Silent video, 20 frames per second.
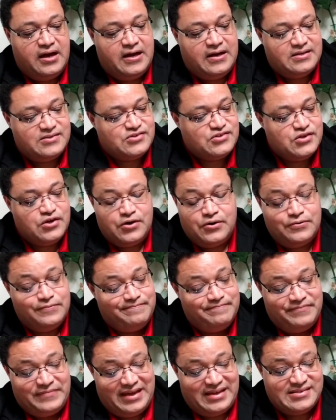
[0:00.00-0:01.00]

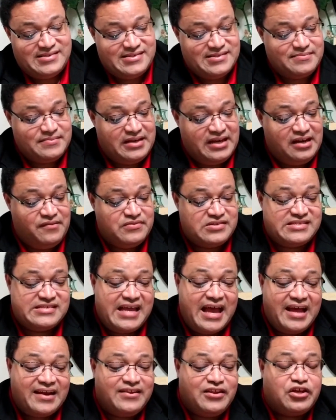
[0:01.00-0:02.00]
So that's kind of
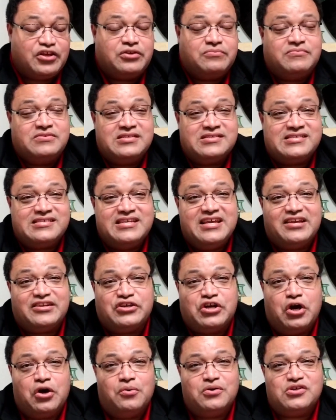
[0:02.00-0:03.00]
sad to see it
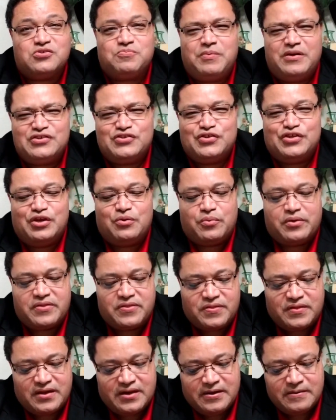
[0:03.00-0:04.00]
go, especially
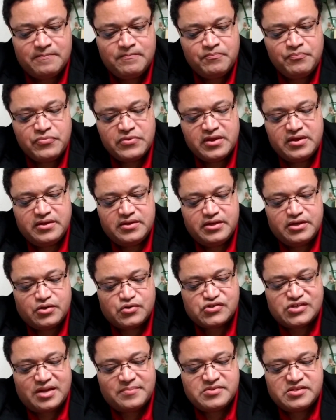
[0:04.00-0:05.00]
with
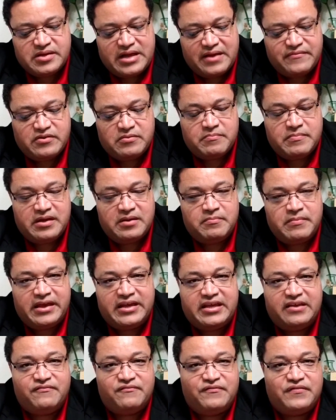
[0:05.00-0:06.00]
Samsung having been
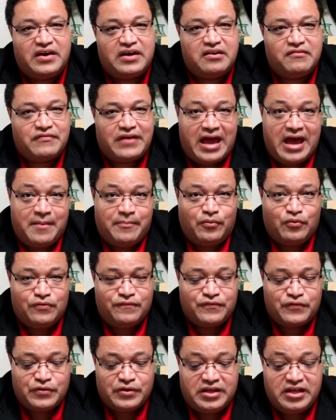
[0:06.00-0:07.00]
making fun of Apple
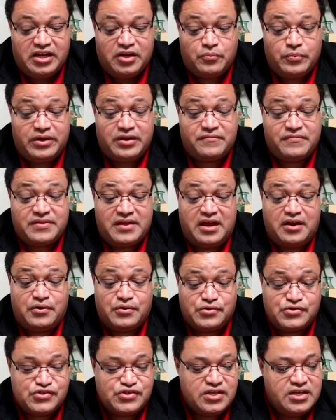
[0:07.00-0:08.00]
for getting rid of
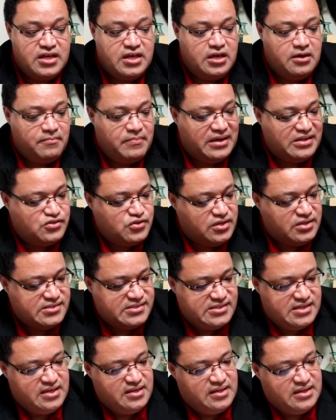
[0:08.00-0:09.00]
theirs. But as you can
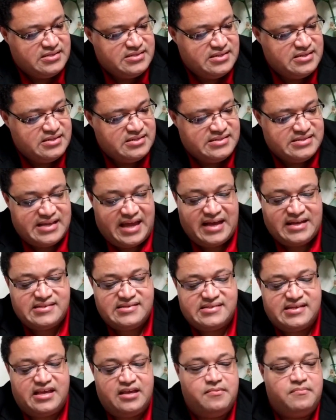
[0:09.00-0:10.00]
see, it's the exact
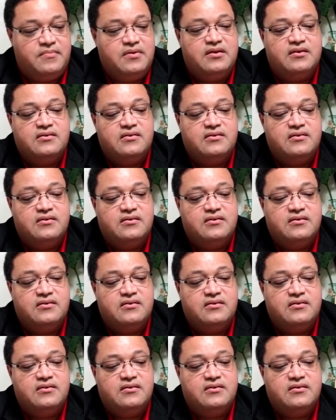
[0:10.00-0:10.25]
same